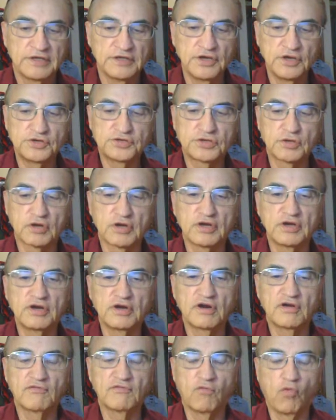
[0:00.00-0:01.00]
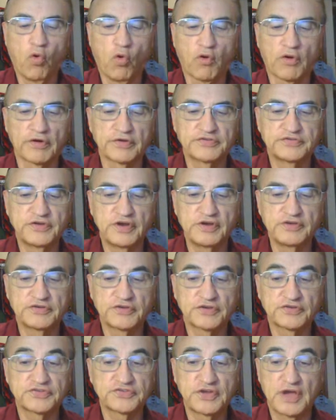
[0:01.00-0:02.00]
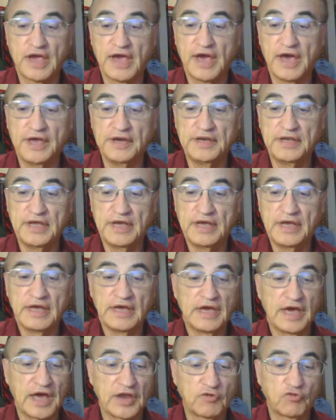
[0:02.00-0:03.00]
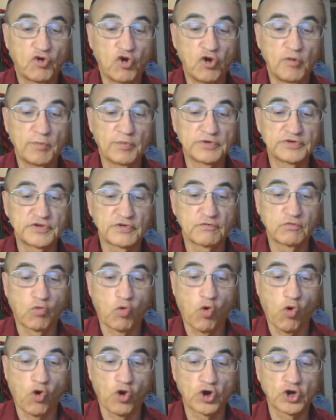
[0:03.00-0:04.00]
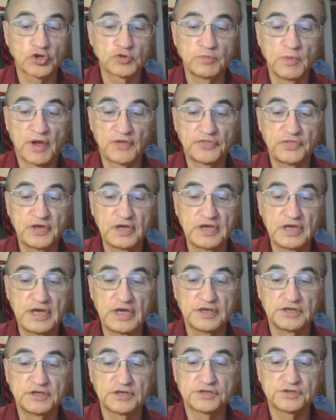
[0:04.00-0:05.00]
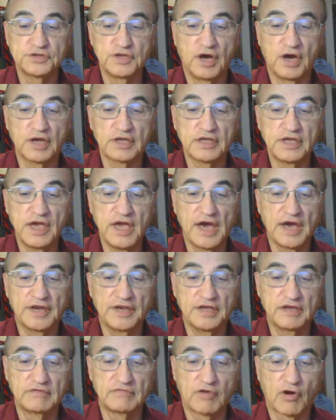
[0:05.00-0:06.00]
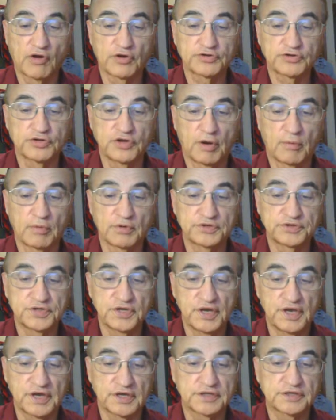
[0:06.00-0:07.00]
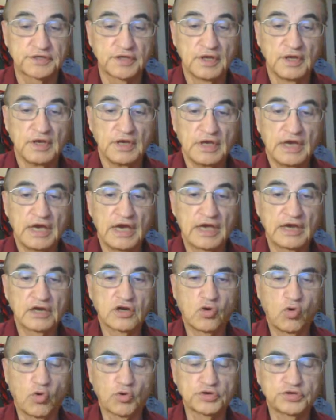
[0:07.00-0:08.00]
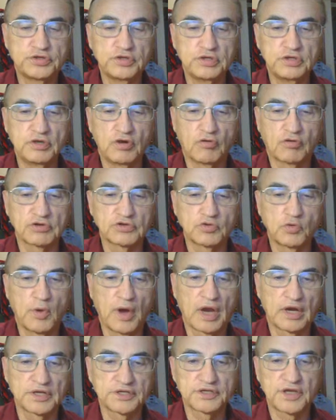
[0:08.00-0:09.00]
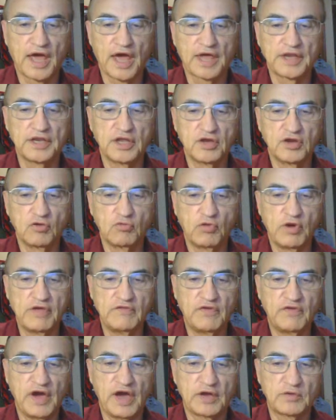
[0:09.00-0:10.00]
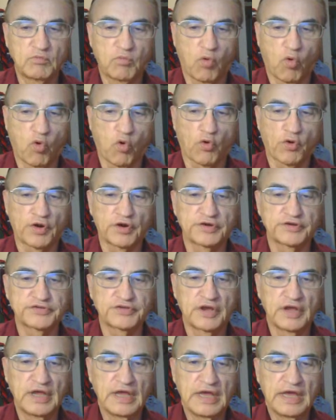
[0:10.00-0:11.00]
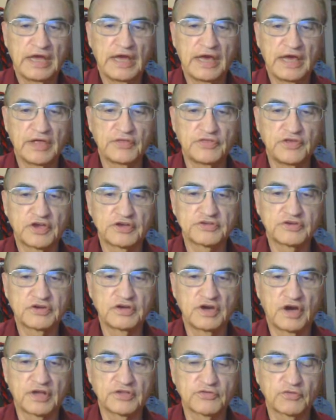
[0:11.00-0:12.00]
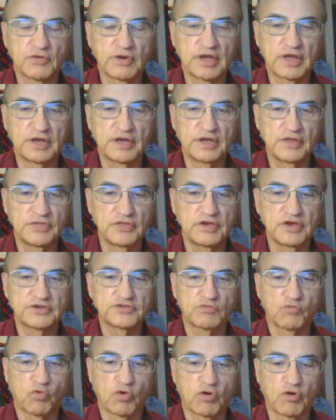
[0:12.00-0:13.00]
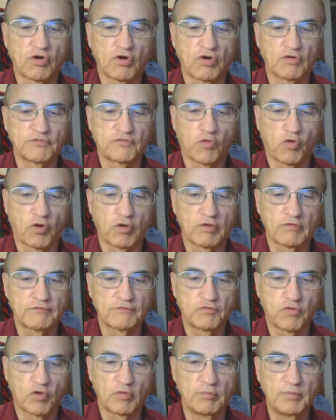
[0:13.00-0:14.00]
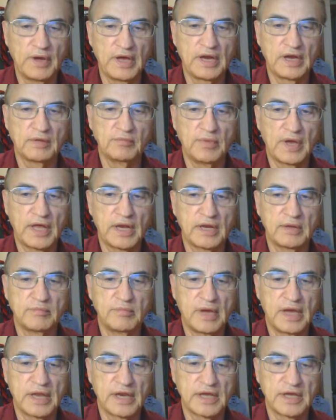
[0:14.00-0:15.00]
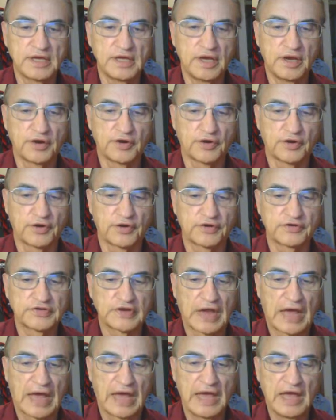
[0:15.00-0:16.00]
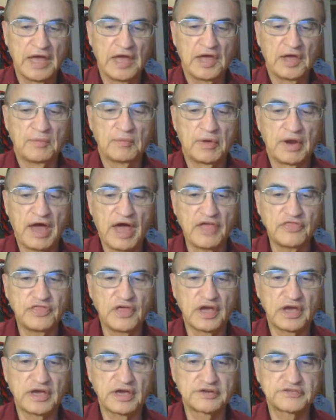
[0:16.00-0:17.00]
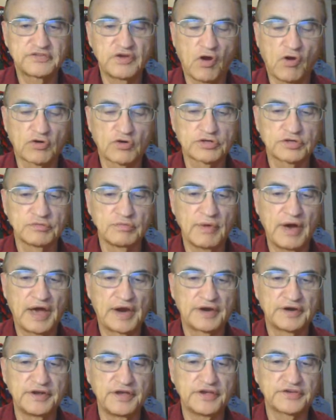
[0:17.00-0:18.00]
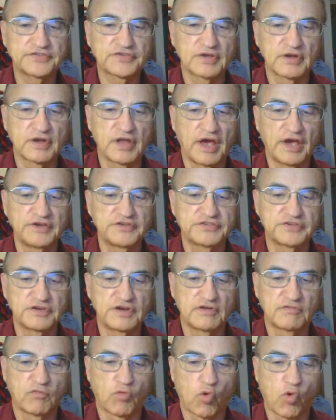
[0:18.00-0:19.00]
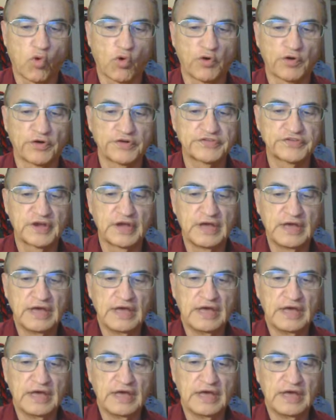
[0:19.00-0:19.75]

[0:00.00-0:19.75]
Ye shall hear of wars, Jesus said, and rumors of wars, but the end is not yet, in verse number 6. And of course, you know as well as I do, we've had wars in this country and in this world for, for many, many, many years. Uh, but I think it talks about an escalation of wars.